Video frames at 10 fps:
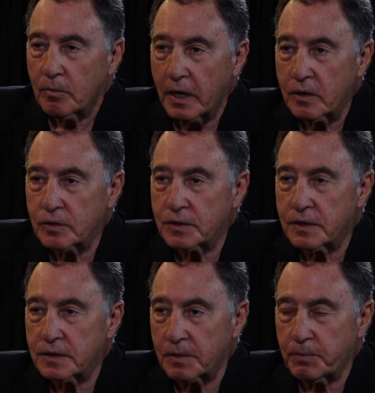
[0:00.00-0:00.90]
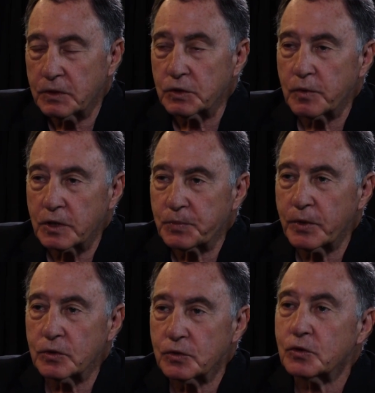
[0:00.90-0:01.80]
my answer is that because we're
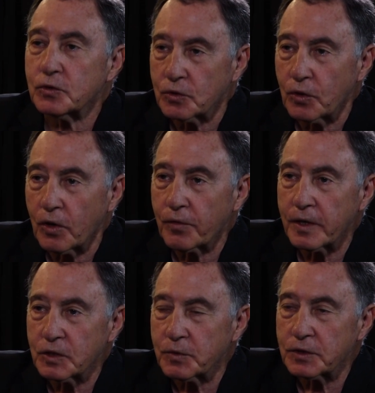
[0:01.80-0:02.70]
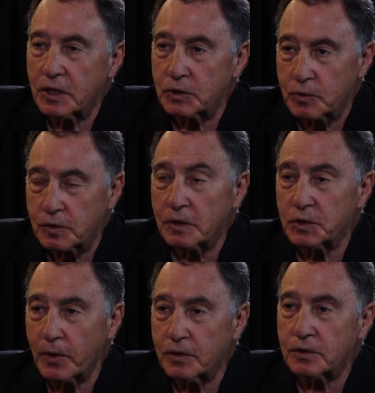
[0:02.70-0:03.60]
exposed to long-range missiles, we should
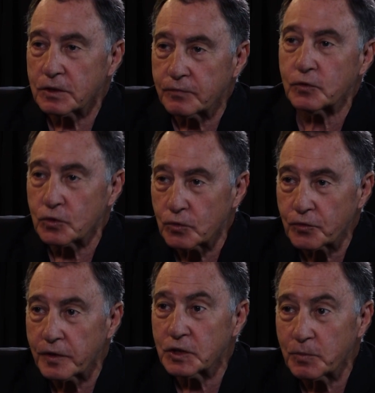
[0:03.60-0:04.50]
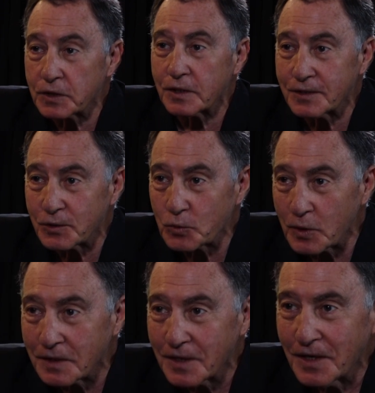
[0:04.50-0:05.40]
expose ourselves to short-range missiles as
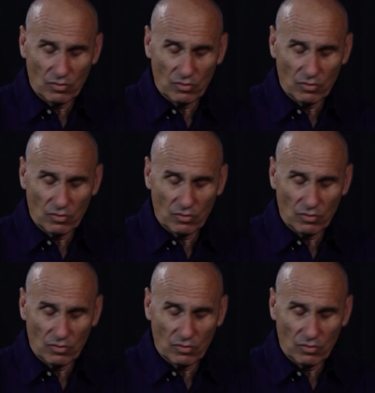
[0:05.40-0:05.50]
well?